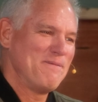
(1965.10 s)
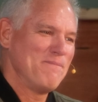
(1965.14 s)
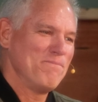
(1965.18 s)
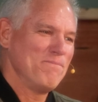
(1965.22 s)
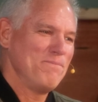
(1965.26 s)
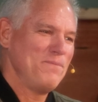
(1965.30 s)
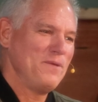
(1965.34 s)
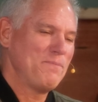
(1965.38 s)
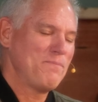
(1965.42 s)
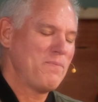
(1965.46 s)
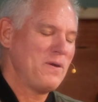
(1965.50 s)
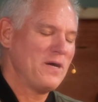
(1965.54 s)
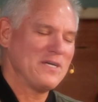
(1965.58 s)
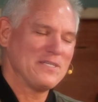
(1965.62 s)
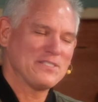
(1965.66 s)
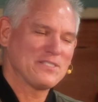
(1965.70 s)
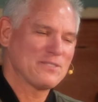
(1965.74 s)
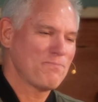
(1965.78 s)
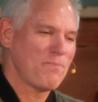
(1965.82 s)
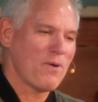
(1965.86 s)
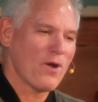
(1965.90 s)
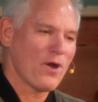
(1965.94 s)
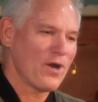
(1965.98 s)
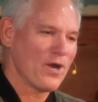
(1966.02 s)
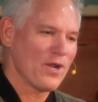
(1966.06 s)

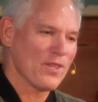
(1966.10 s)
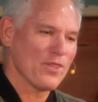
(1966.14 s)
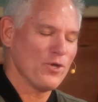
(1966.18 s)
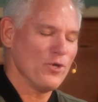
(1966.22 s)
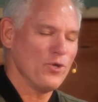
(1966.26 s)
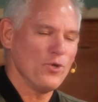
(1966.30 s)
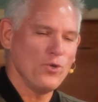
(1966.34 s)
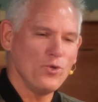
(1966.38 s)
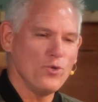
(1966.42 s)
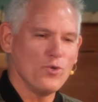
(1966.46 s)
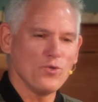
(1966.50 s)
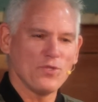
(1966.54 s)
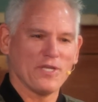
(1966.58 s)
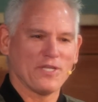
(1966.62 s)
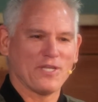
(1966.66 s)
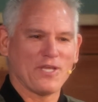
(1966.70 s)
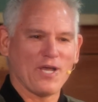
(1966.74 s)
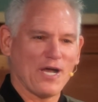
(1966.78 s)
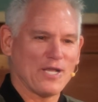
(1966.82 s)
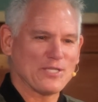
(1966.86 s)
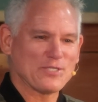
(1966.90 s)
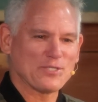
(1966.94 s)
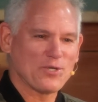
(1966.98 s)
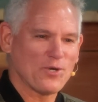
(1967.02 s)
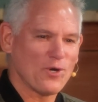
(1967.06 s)
because part of the who that
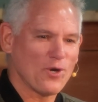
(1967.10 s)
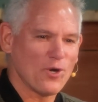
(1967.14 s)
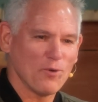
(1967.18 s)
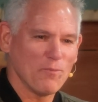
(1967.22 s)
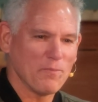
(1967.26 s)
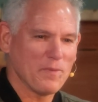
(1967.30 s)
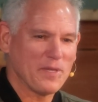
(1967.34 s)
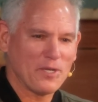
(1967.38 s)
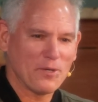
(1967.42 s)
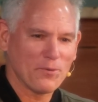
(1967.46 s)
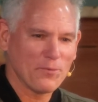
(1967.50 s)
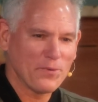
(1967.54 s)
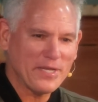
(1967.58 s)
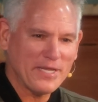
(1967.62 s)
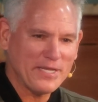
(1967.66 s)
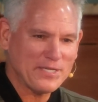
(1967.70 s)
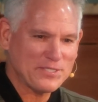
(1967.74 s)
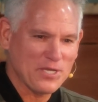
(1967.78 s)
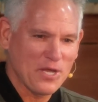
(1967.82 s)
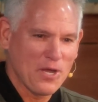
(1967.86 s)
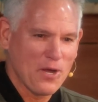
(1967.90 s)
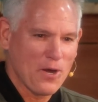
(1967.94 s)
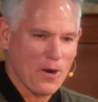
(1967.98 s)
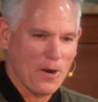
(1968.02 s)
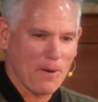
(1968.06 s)
God's called me to
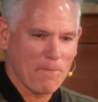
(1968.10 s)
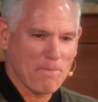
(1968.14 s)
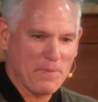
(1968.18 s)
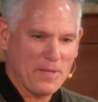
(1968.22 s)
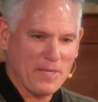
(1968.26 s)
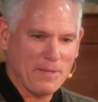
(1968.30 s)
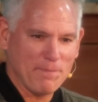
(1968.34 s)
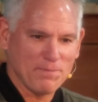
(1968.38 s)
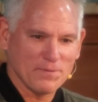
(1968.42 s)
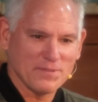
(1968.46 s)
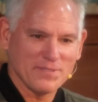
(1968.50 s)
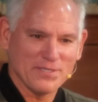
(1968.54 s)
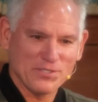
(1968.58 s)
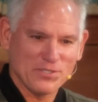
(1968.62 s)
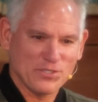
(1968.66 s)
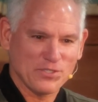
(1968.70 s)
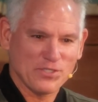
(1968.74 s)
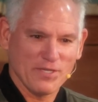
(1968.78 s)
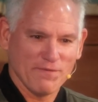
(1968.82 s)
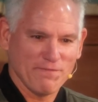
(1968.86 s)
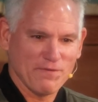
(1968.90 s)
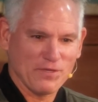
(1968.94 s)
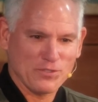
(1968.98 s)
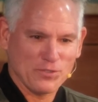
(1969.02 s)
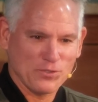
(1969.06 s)
reach are people in
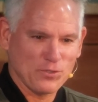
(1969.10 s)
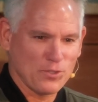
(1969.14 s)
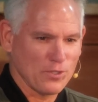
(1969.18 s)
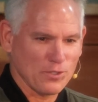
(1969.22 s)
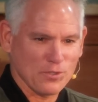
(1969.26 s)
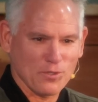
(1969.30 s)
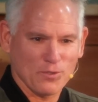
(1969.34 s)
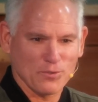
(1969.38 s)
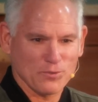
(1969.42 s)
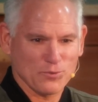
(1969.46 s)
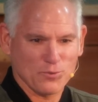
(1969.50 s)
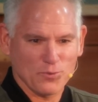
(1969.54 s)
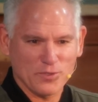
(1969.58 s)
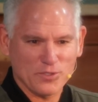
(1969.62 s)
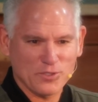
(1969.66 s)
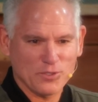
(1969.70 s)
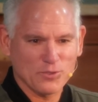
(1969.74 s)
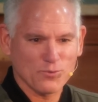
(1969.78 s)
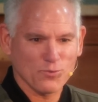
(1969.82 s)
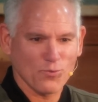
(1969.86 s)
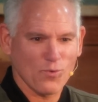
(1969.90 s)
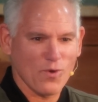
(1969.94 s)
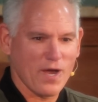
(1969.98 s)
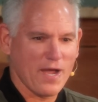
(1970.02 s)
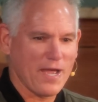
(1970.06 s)
civic circles, which
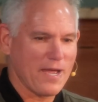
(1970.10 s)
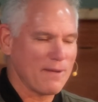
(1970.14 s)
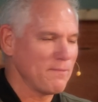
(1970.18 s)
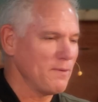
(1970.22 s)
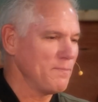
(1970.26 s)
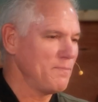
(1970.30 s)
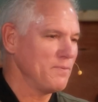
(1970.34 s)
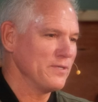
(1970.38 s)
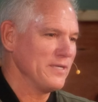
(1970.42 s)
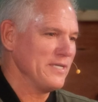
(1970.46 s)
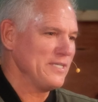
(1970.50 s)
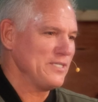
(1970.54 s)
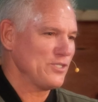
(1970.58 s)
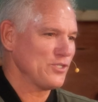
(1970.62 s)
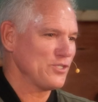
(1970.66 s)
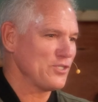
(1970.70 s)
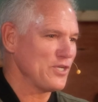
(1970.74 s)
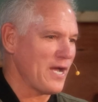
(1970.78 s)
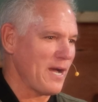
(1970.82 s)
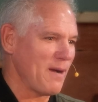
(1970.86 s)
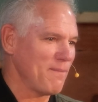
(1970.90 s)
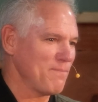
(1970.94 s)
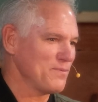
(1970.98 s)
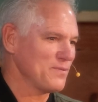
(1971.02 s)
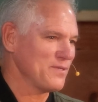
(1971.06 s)
is why I'm a police
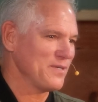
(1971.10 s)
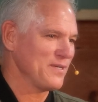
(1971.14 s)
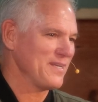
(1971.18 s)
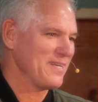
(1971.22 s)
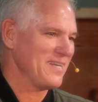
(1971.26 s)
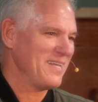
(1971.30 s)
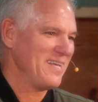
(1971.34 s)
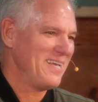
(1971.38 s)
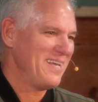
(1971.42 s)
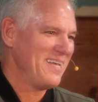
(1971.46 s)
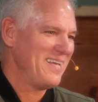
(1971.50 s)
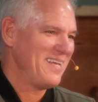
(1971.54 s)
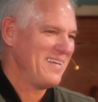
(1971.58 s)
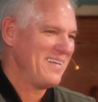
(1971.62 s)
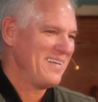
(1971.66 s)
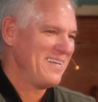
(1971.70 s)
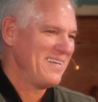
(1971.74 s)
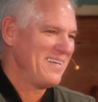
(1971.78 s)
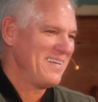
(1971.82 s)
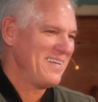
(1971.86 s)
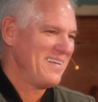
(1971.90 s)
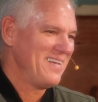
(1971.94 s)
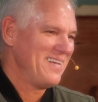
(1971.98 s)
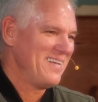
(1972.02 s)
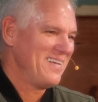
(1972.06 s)
chaplain.
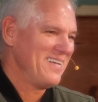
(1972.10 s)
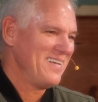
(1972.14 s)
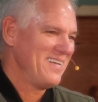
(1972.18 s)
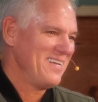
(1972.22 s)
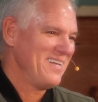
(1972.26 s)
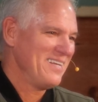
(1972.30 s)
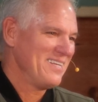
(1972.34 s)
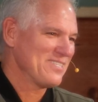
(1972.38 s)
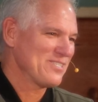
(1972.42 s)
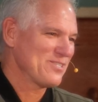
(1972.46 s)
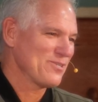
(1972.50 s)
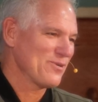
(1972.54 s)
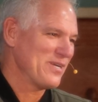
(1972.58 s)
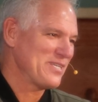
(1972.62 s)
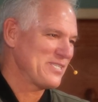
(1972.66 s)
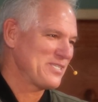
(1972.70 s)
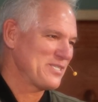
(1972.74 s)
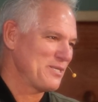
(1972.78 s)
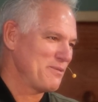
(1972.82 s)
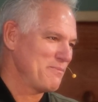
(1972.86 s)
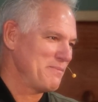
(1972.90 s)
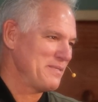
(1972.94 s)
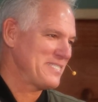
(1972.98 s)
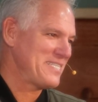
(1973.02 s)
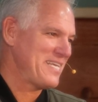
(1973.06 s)
And so I
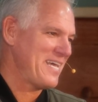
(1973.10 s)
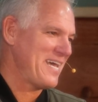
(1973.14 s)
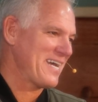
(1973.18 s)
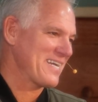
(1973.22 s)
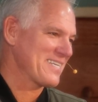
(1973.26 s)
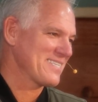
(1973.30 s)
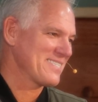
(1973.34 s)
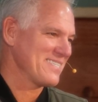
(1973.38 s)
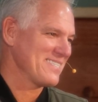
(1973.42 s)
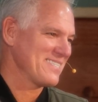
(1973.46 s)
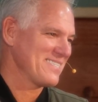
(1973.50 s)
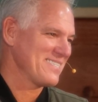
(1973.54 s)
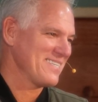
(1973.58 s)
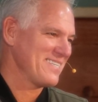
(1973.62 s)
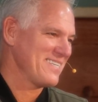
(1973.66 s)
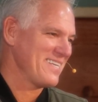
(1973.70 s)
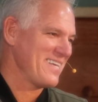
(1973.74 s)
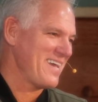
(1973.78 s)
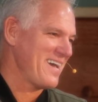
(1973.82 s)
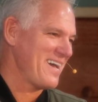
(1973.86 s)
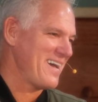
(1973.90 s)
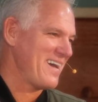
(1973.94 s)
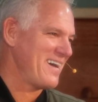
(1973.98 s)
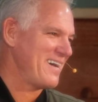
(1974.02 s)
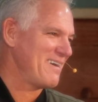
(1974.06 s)
sent him a text. I said,
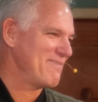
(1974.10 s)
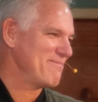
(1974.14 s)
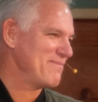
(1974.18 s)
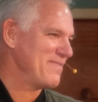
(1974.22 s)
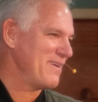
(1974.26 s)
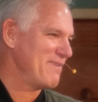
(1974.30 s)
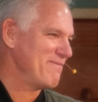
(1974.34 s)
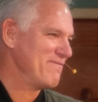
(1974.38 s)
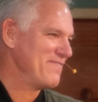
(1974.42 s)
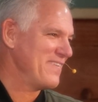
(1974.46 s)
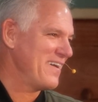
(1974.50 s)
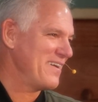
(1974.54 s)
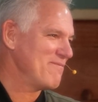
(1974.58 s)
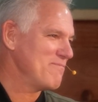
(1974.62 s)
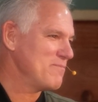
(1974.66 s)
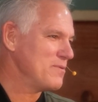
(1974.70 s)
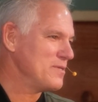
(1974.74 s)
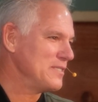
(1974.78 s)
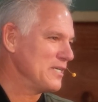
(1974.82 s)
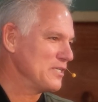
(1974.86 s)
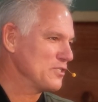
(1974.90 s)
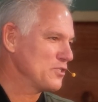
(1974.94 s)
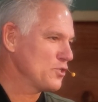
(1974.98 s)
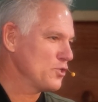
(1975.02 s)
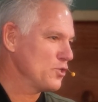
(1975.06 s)
"Yeah, I'm
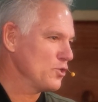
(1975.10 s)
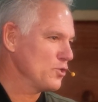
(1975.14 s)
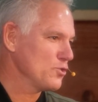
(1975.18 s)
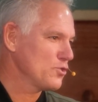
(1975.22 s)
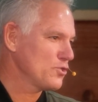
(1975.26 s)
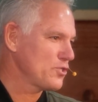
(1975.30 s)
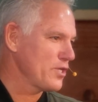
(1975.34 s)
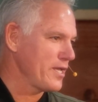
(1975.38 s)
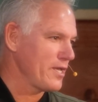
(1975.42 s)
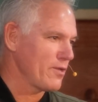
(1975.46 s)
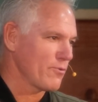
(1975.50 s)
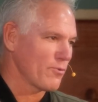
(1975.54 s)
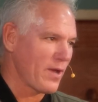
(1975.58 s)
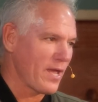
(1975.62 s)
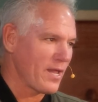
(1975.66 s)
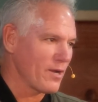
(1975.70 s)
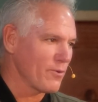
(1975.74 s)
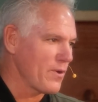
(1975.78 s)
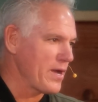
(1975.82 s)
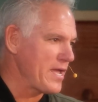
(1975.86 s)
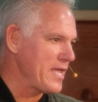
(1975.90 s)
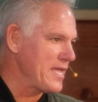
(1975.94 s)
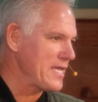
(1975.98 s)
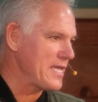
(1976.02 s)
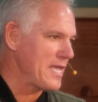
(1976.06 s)
available on Tuesday." And right
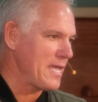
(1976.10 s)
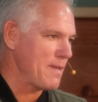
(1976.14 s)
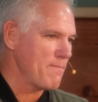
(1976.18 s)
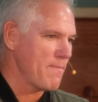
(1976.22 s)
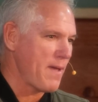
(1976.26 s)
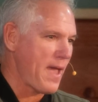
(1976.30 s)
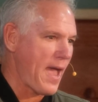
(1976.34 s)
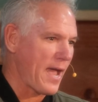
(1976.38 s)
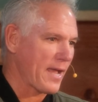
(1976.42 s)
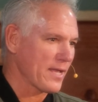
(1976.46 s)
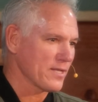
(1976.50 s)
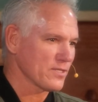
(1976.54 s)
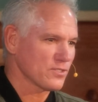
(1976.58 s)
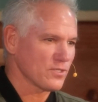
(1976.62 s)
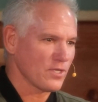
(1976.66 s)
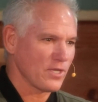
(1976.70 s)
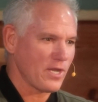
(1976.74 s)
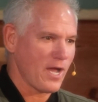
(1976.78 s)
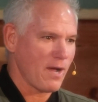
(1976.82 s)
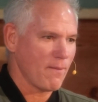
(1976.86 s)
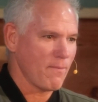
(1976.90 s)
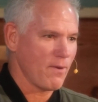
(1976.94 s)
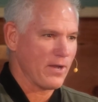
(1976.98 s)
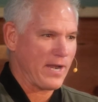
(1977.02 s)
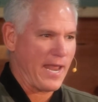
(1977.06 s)
away he came back and said,
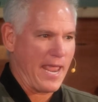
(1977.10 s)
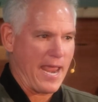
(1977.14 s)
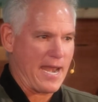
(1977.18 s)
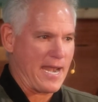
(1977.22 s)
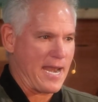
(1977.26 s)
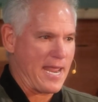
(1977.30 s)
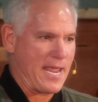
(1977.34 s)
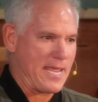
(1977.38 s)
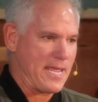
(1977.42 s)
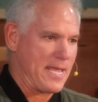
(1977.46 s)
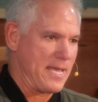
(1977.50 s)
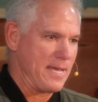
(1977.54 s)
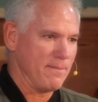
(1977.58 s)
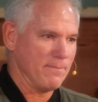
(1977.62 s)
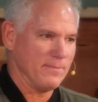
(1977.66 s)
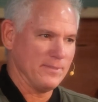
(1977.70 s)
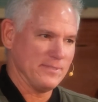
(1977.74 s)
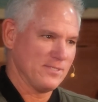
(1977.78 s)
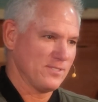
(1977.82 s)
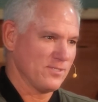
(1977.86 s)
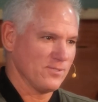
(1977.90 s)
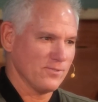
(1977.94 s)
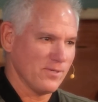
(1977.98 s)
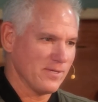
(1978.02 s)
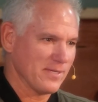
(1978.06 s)
"How about 8 a.m?"
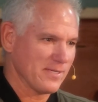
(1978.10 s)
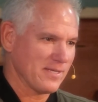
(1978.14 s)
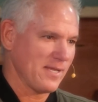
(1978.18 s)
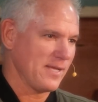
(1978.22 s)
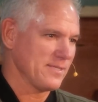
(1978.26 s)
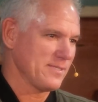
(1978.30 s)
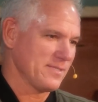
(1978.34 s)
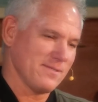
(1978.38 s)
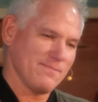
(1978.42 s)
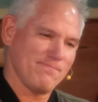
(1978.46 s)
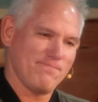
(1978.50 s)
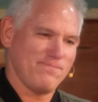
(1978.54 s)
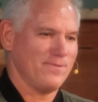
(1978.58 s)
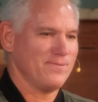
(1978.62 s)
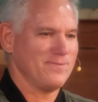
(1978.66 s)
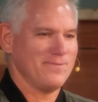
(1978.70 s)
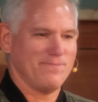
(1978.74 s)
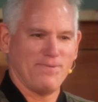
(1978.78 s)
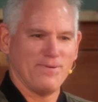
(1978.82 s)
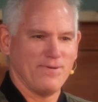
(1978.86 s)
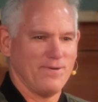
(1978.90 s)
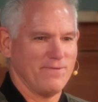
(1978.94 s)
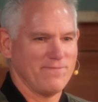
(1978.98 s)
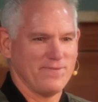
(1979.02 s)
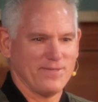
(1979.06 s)
And so I said,
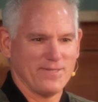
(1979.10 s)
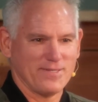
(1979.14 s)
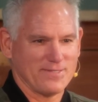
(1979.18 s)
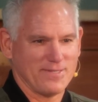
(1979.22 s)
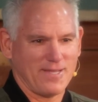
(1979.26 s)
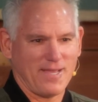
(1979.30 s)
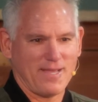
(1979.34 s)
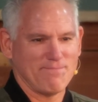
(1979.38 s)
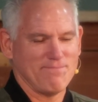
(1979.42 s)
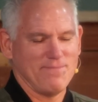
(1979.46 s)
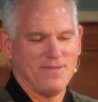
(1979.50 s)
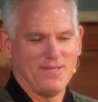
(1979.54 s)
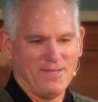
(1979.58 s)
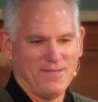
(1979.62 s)
"Perfect. I'm